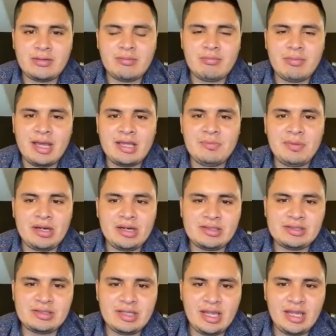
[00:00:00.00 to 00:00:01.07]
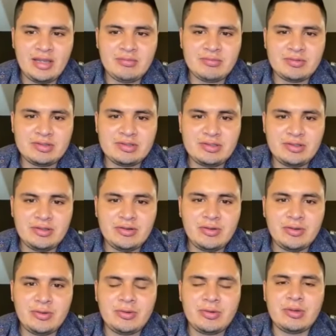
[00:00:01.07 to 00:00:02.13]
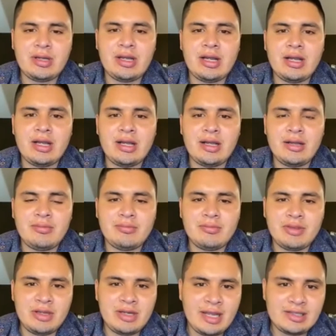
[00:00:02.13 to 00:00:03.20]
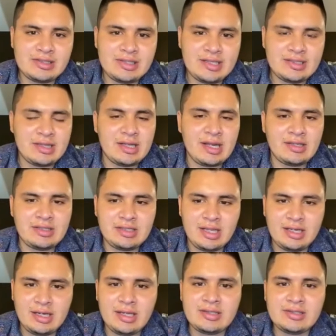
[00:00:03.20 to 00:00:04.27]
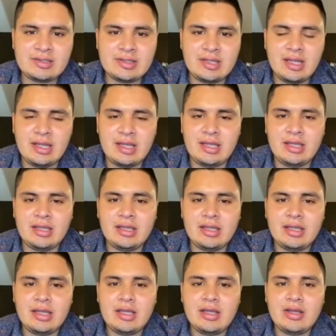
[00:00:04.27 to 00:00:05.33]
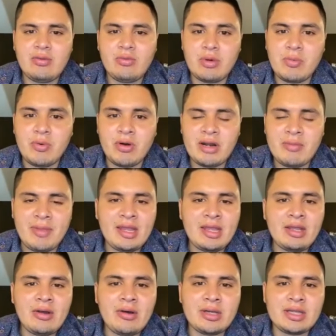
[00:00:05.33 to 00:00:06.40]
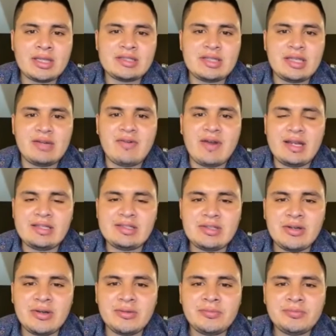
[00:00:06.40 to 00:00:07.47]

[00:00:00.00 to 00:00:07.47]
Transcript: My parents came to the United States in the 1980s. They were born in Mexico in the state of Jalisco.